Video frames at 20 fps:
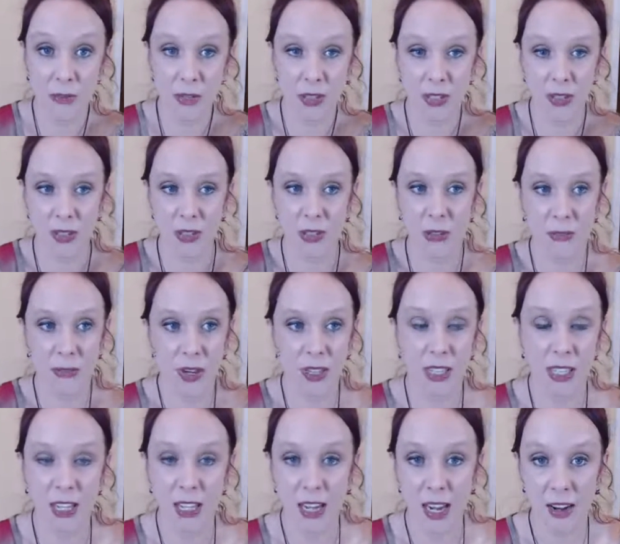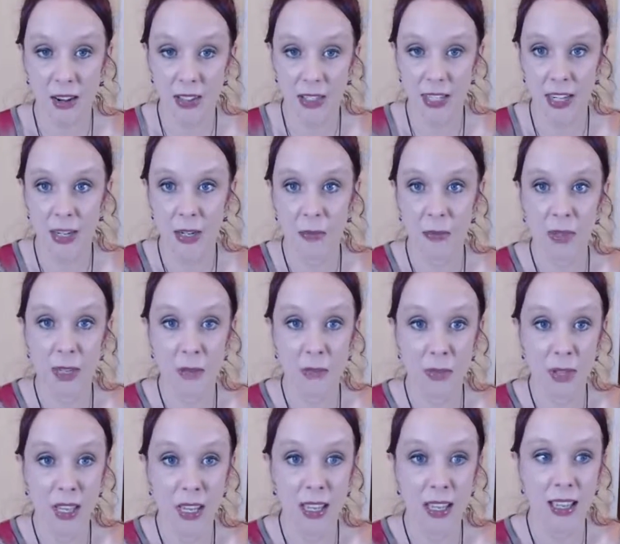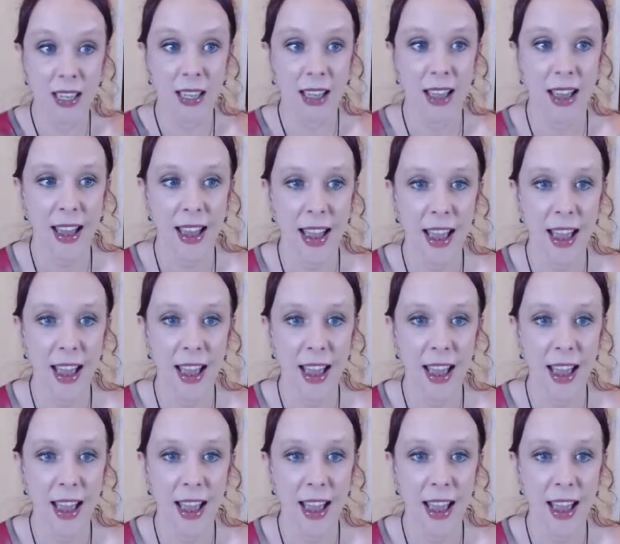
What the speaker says: was also renting it out as an Airbnb.